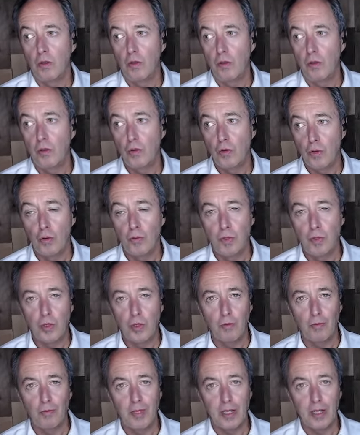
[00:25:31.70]
YouTube is
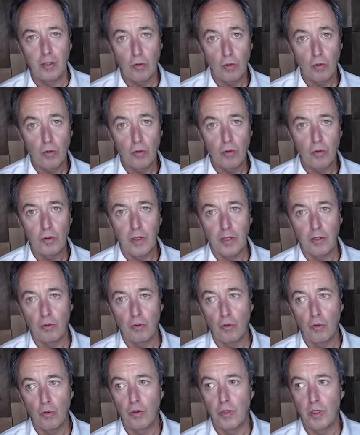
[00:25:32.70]
owned by Google, and
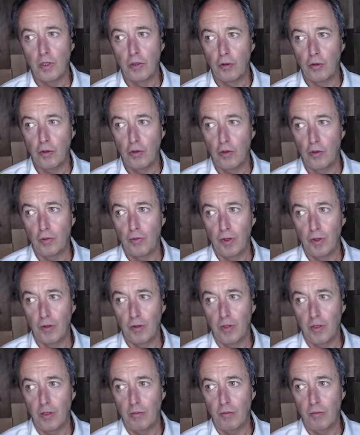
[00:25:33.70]
Google and YouTube are
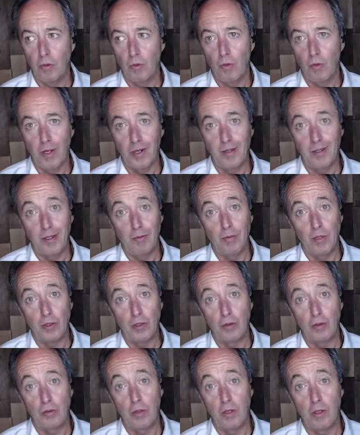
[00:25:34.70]
the #1 and
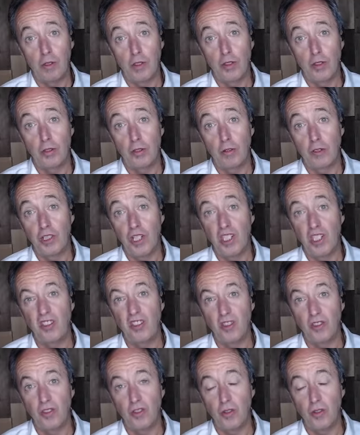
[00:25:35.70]
#2 largest search
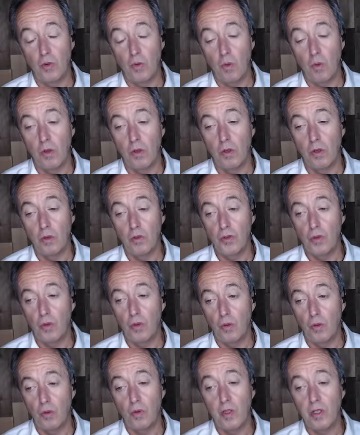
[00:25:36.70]
engines in the world.
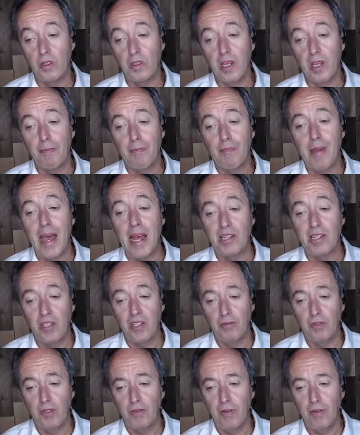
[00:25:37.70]
So we could take
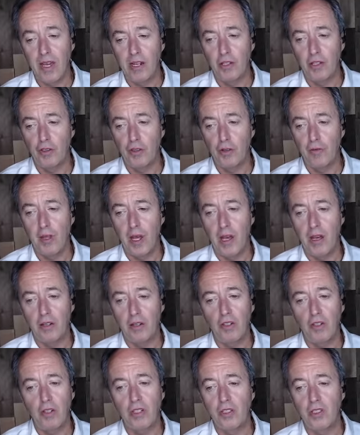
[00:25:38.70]
massive advantage of that.
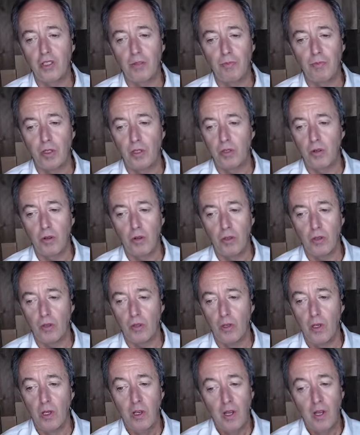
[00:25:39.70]
You can simply you
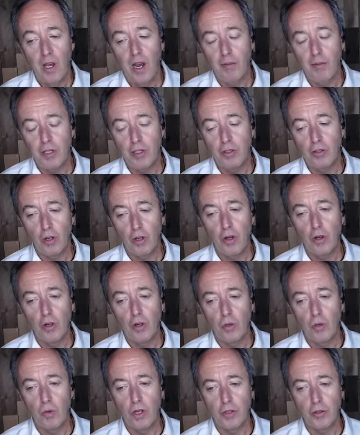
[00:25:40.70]
could go
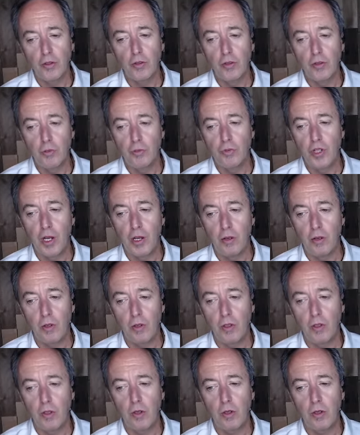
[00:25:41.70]
to our YouTube
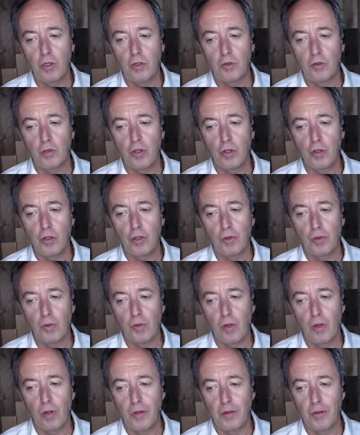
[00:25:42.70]
channel and you can search
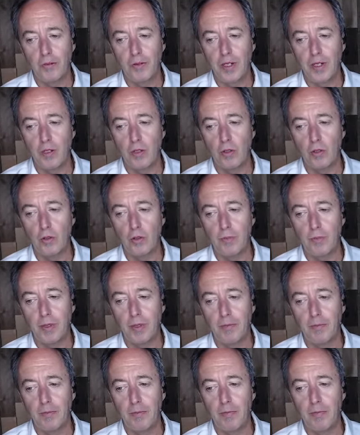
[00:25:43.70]
through all of the videos,
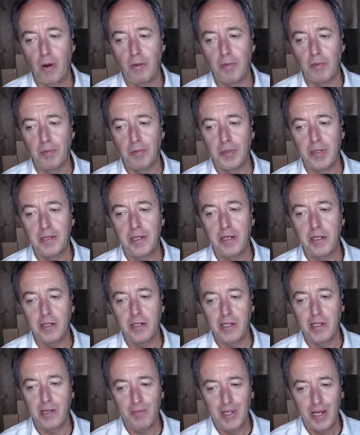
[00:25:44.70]
but probably take you
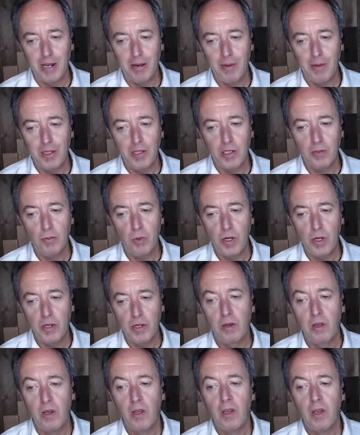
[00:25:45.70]
some time at this point.